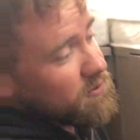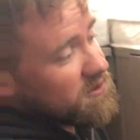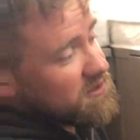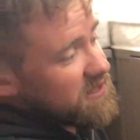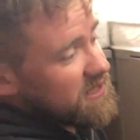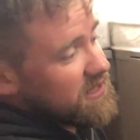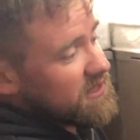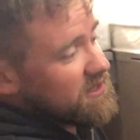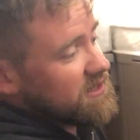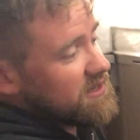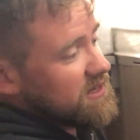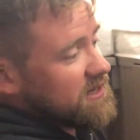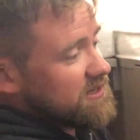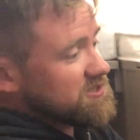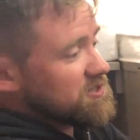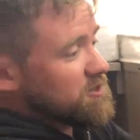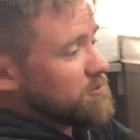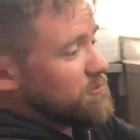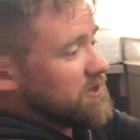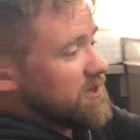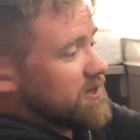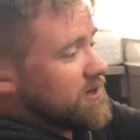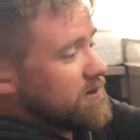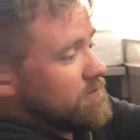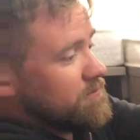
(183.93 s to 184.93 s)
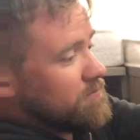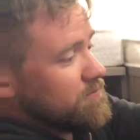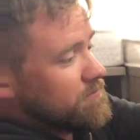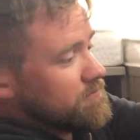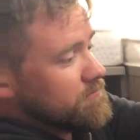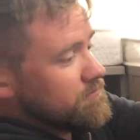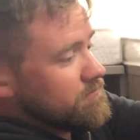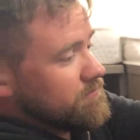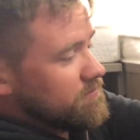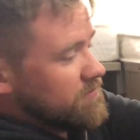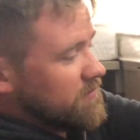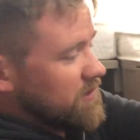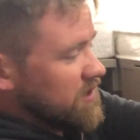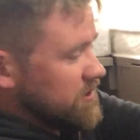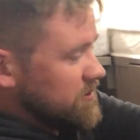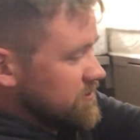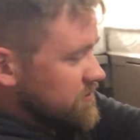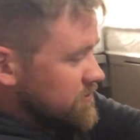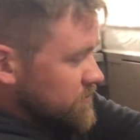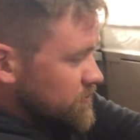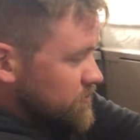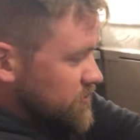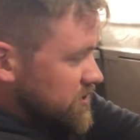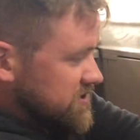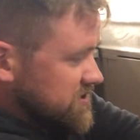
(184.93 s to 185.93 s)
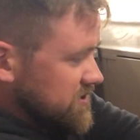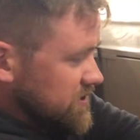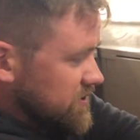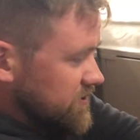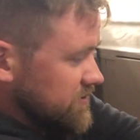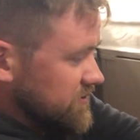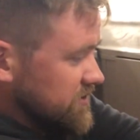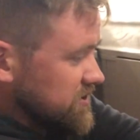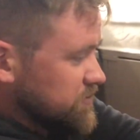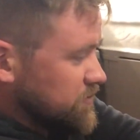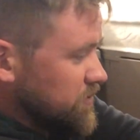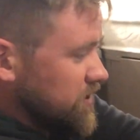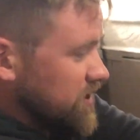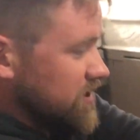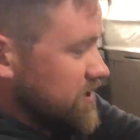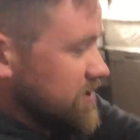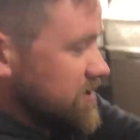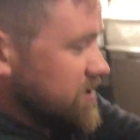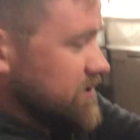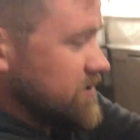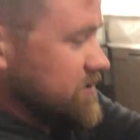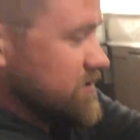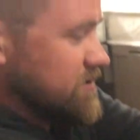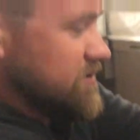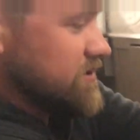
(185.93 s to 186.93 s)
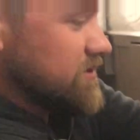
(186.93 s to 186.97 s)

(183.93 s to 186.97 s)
will hear the gas coming out. Press and hold the sparker,